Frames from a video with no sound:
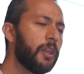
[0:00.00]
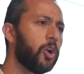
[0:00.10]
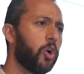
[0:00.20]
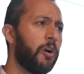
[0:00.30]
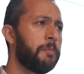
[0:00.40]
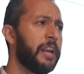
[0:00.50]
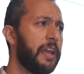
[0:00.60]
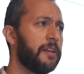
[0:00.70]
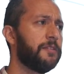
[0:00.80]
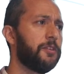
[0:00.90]
government
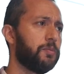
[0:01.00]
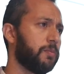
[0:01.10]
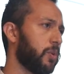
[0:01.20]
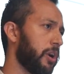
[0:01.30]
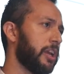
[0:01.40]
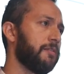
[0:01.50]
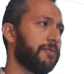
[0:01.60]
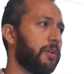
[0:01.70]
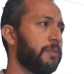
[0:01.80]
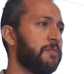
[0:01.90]
agencies working
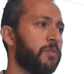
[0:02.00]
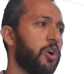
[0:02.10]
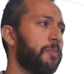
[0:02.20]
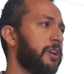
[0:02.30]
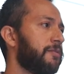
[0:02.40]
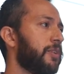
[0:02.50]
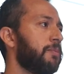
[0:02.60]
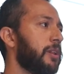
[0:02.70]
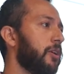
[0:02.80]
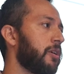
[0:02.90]
from the environment, from
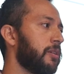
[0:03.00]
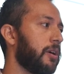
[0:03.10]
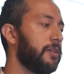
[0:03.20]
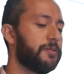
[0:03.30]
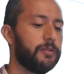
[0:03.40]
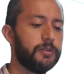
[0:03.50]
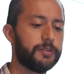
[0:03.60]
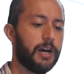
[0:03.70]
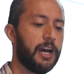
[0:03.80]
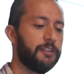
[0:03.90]
the local
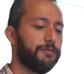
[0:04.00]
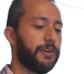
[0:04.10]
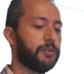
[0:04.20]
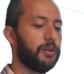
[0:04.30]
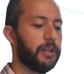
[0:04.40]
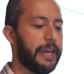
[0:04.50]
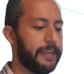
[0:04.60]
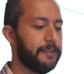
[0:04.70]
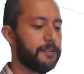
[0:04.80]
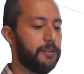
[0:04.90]
councils, and federal
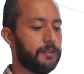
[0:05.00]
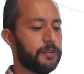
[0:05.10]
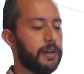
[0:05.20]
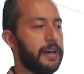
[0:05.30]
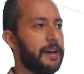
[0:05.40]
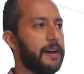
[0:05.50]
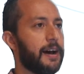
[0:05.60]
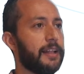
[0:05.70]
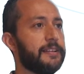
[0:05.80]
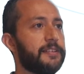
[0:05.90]
agencies.
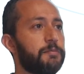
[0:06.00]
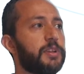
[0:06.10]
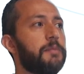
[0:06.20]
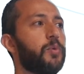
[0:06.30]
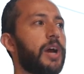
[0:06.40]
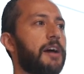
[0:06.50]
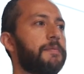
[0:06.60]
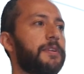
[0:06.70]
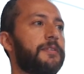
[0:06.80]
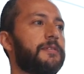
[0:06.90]
At the same time, we
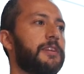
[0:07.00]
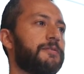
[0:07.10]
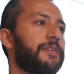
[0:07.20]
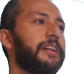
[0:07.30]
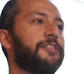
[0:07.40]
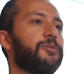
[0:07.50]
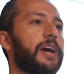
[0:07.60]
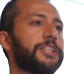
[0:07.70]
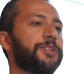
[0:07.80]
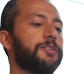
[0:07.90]
have these different
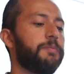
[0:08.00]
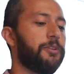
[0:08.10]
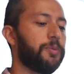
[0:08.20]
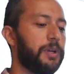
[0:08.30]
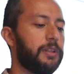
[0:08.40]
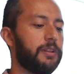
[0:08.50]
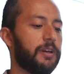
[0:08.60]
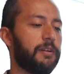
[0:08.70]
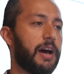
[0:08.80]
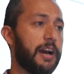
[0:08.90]
interactions between
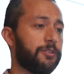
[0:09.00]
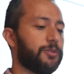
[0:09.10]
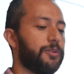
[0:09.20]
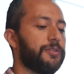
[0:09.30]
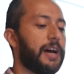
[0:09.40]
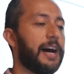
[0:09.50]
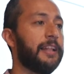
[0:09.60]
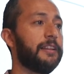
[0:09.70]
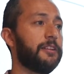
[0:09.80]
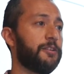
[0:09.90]
the actors
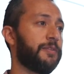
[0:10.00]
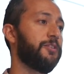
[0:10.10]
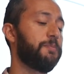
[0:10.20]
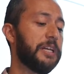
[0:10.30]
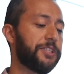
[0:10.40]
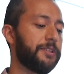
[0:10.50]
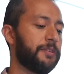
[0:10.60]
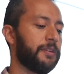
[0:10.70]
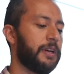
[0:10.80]
and the different species.